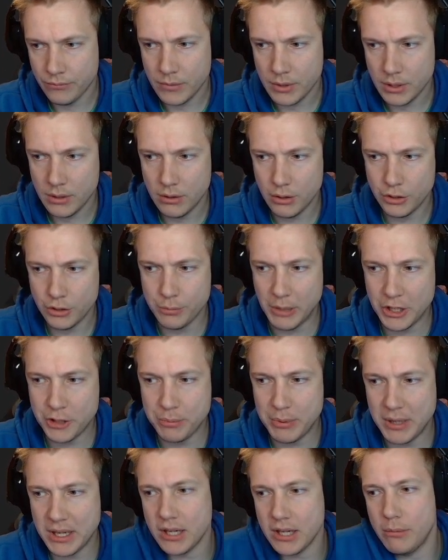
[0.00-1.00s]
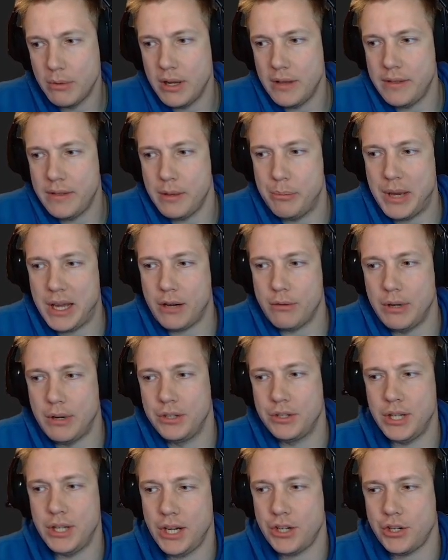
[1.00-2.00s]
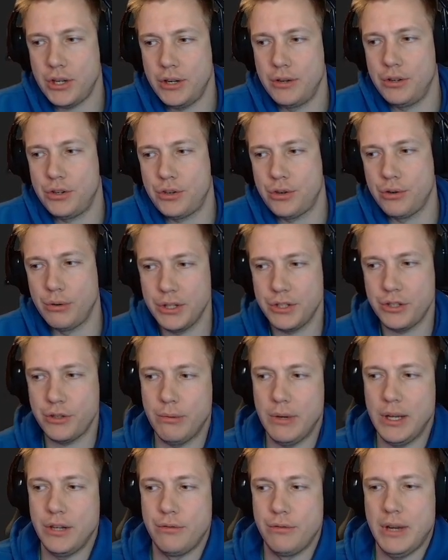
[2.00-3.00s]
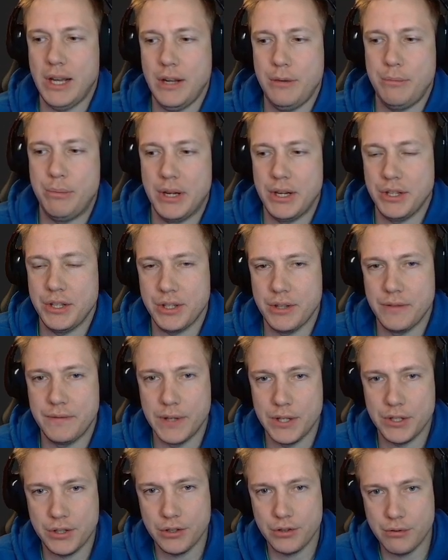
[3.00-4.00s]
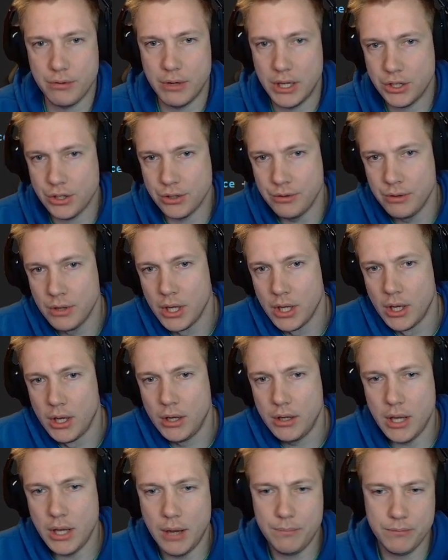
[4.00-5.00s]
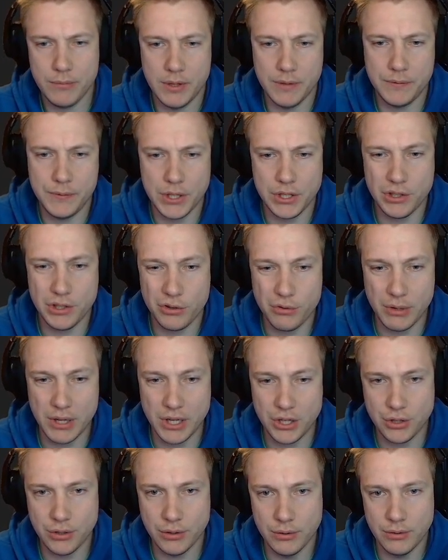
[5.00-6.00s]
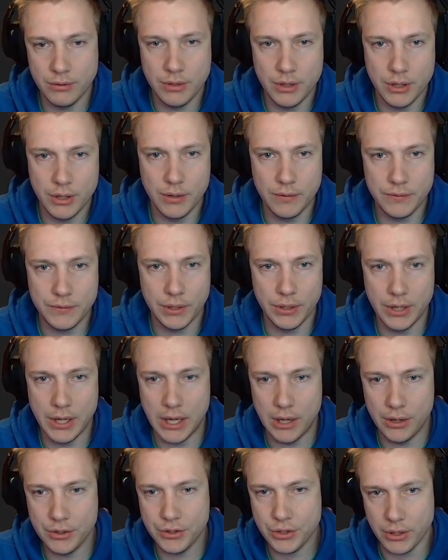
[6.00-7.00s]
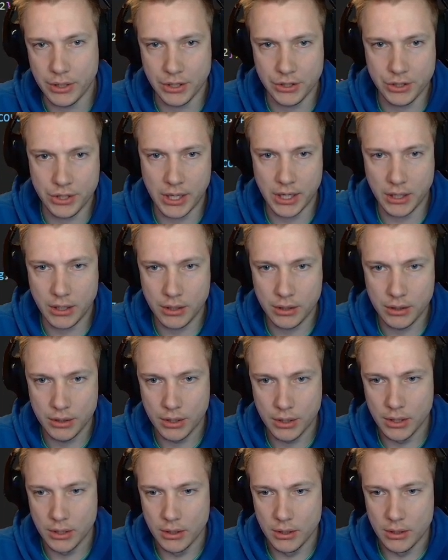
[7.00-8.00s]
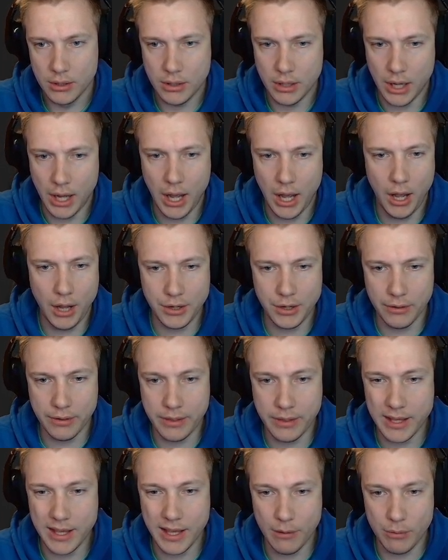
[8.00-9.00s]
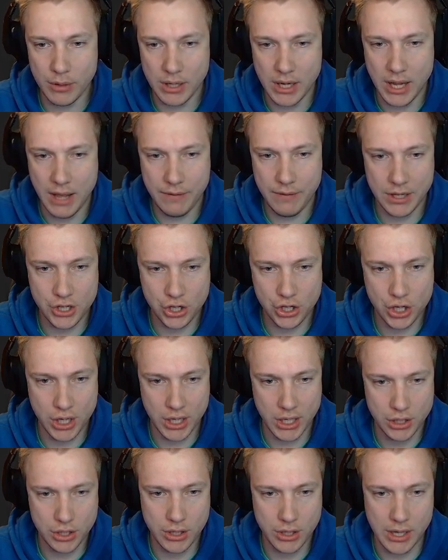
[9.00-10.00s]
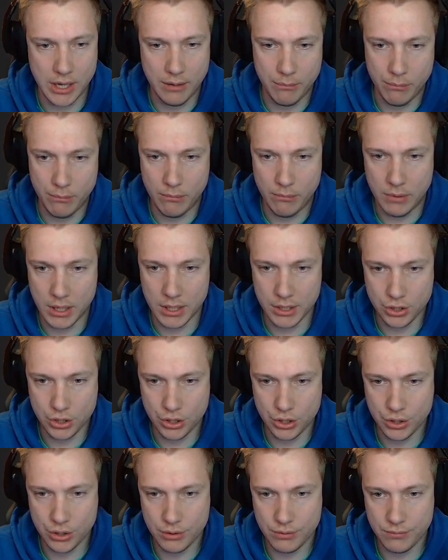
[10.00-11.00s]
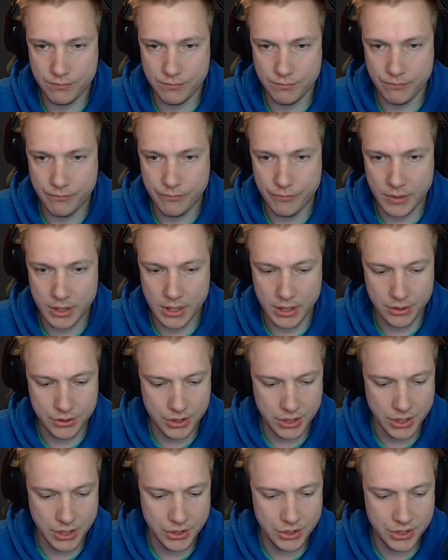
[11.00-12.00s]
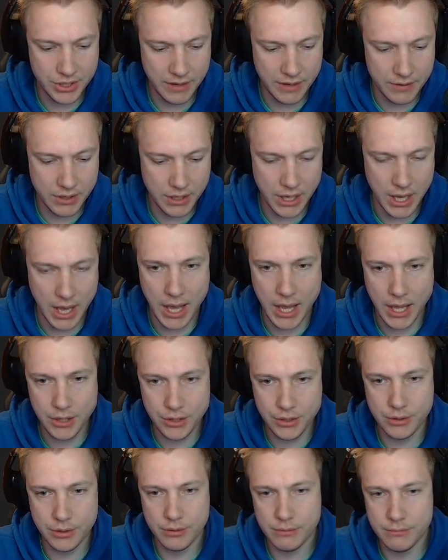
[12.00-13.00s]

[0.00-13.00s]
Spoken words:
Looks much better with a background texture. Not sure it's quite right, but it's the first iteration. Yeah, the first iteration for now. It's gonna take... I don't think I will ever change that much. Let's see, 78.